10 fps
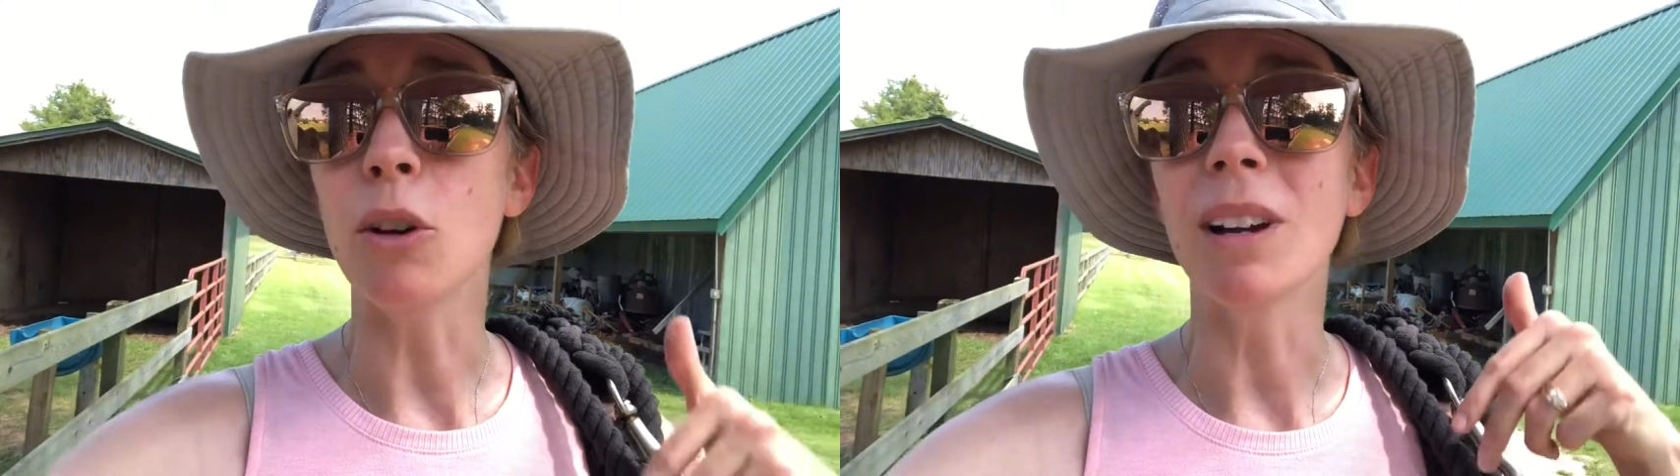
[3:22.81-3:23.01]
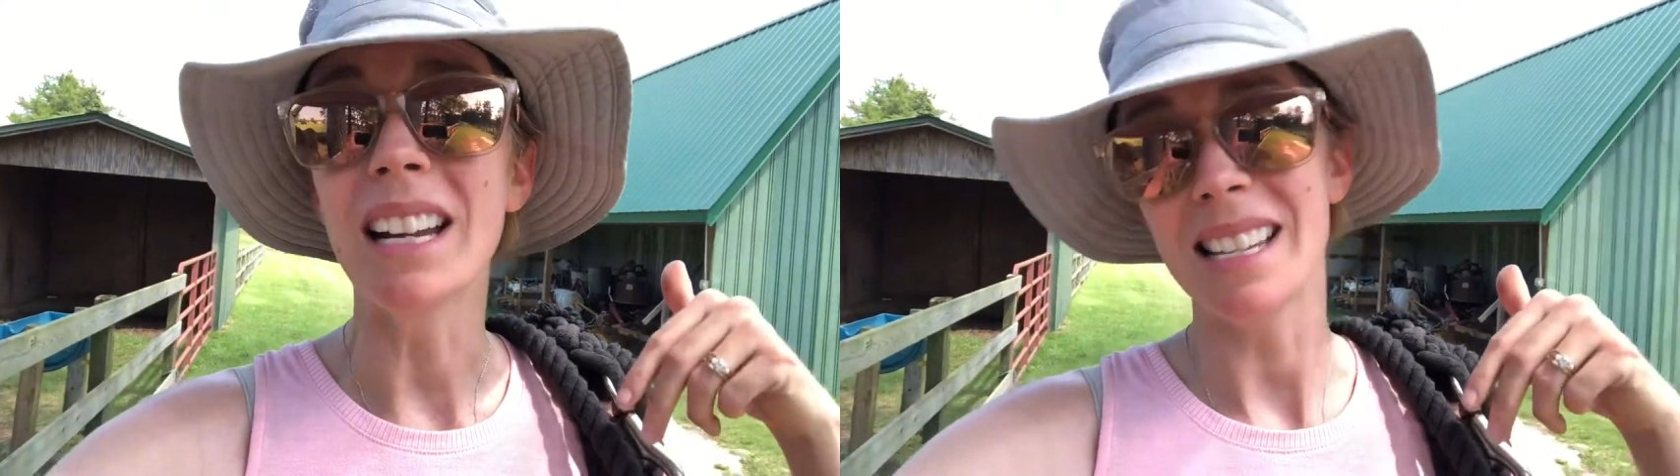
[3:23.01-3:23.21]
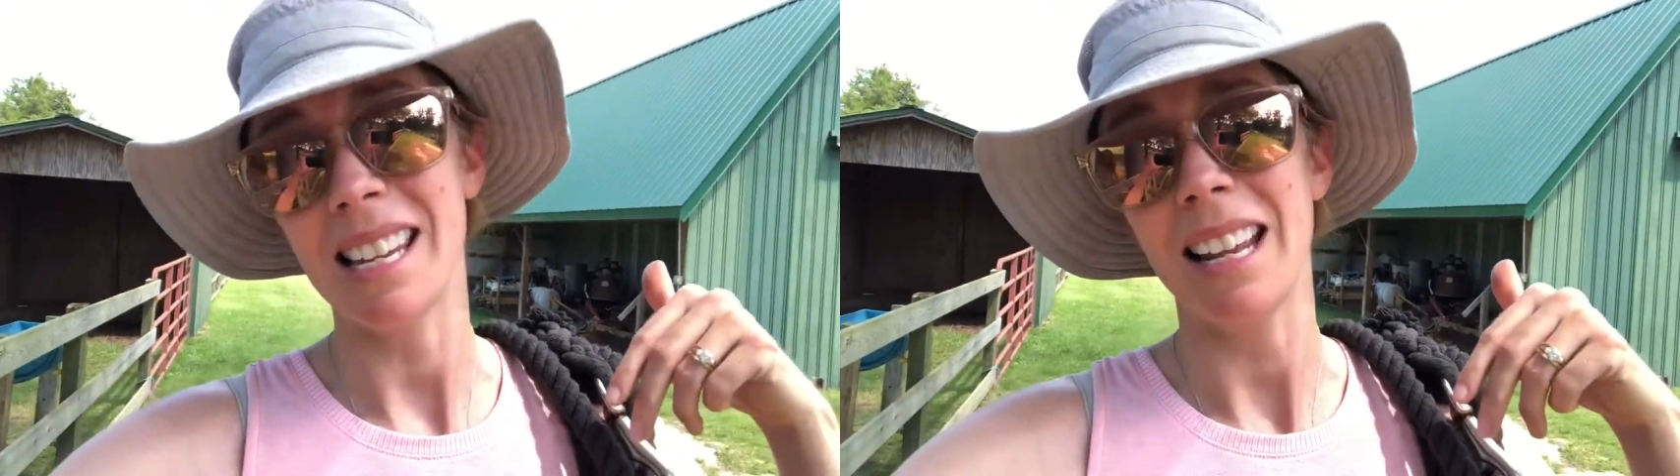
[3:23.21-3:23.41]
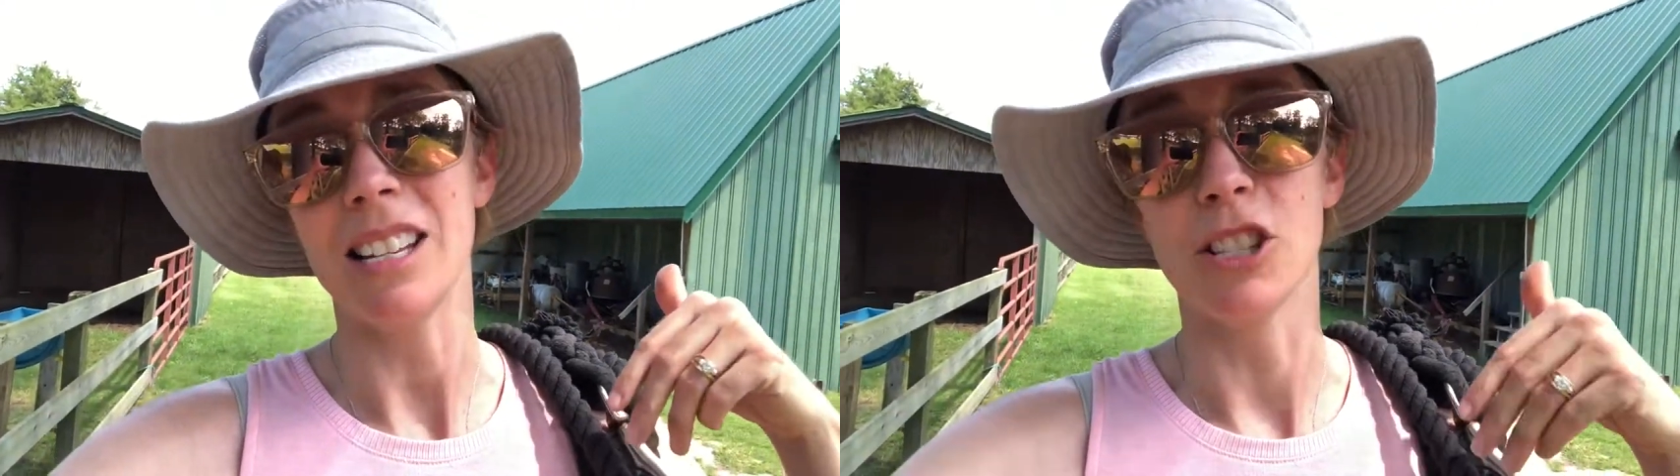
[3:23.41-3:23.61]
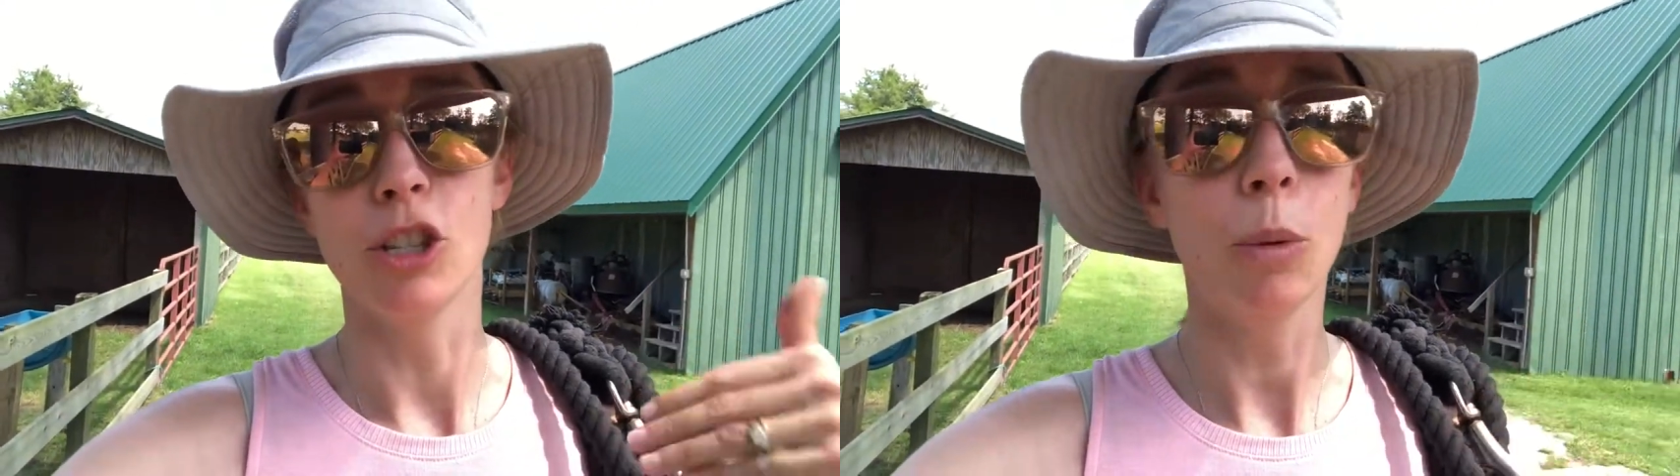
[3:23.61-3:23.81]
The arena sand
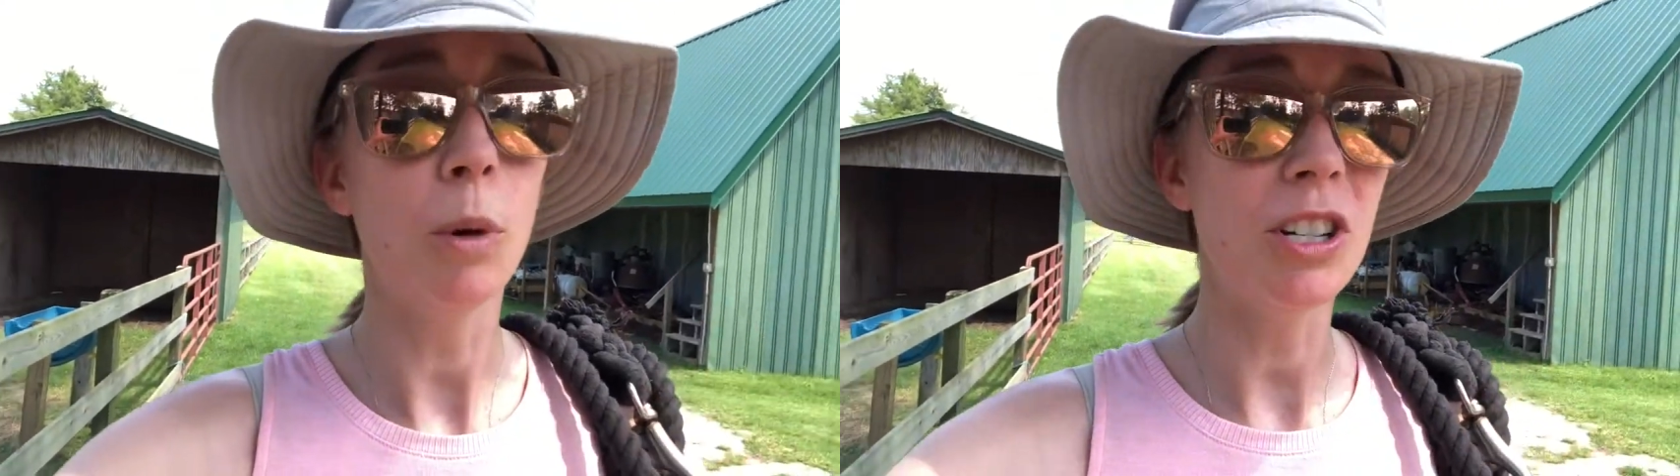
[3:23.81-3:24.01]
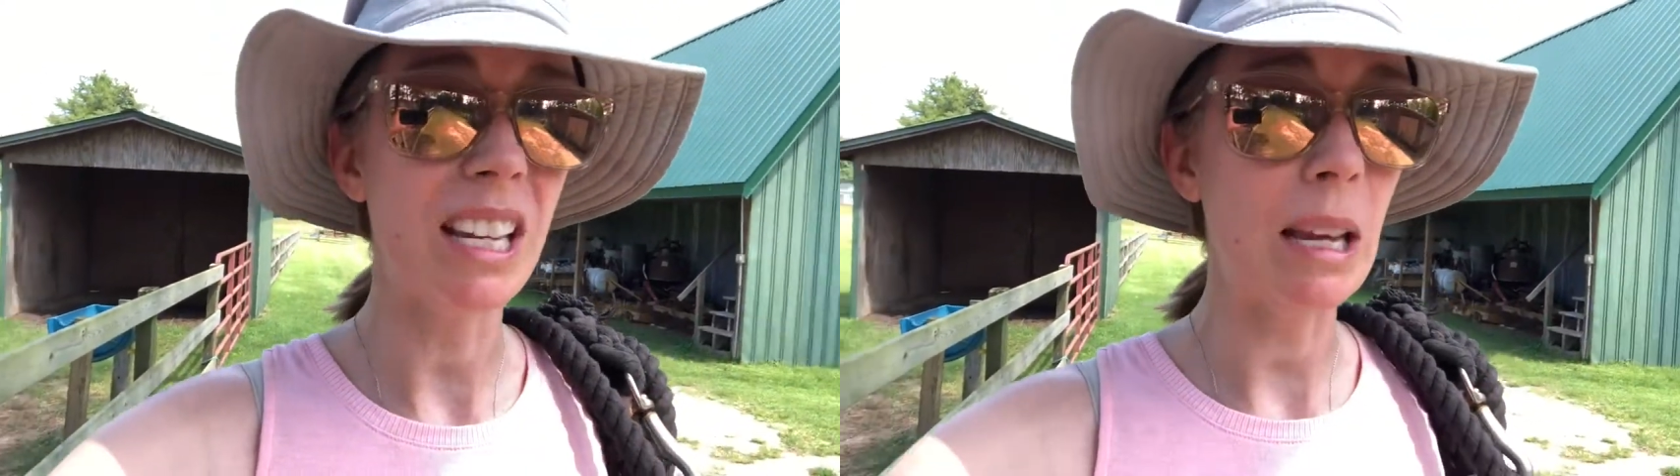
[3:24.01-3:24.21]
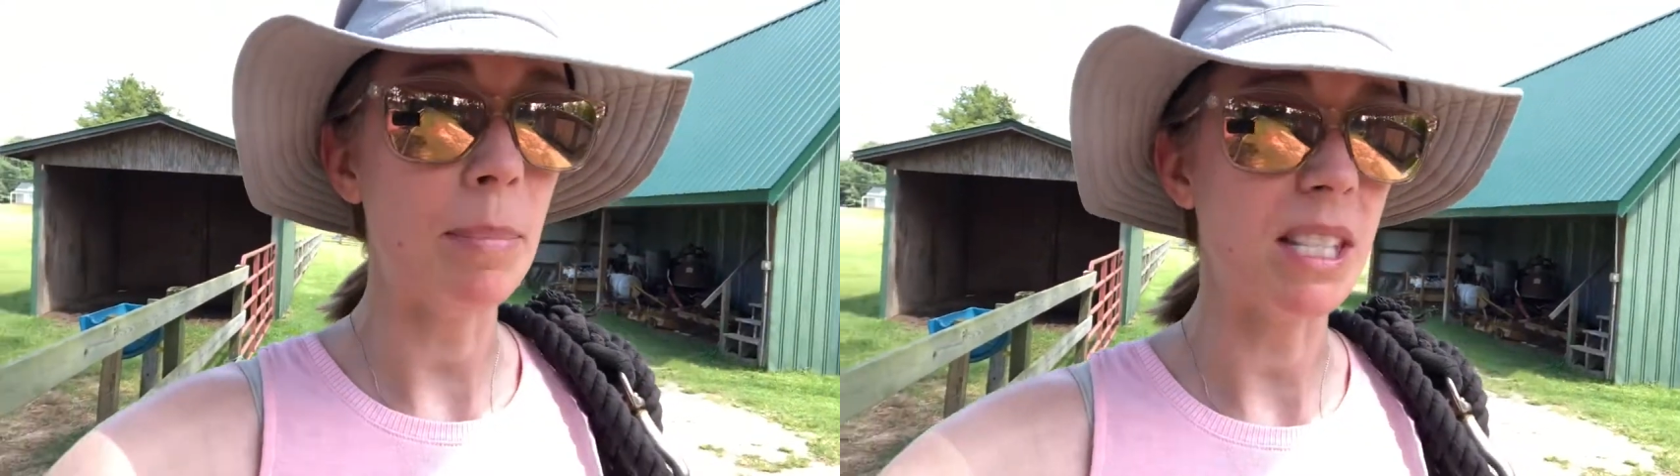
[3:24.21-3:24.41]
is super deep.